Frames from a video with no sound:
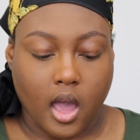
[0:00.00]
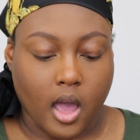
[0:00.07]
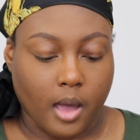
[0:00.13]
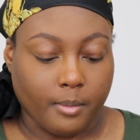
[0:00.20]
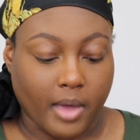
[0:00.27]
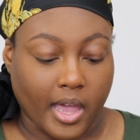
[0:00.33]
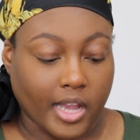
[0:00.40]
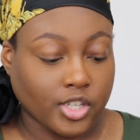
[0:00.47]

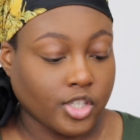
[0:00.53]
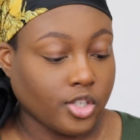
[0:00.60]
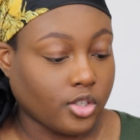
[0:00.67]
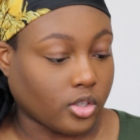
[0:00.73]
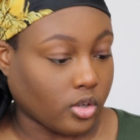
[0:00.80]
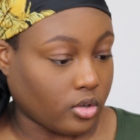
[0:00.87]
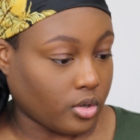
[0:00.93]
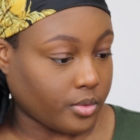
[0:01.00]
I actually
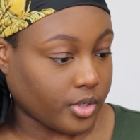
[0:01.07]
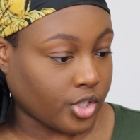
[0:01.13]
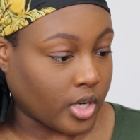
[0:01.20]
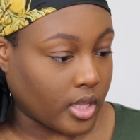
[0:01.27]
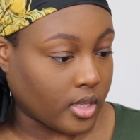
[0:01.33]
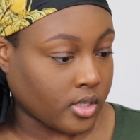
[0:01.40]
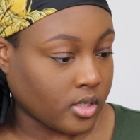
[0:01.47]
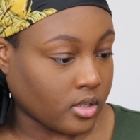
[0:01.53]
don't know what
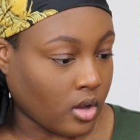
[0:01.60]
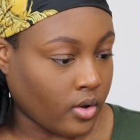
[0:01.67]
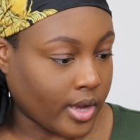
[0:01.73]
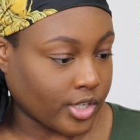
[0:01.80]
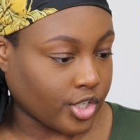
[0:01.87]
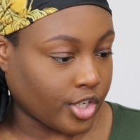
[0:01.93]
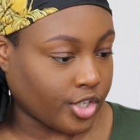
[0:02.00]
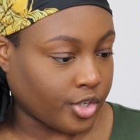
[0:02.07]
shade this is. Oh,
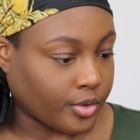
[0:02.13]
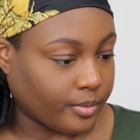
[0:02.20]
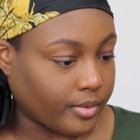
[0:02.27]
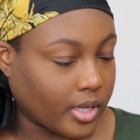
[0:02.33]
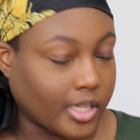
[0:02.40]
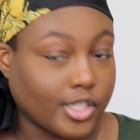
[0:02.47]
actually I do.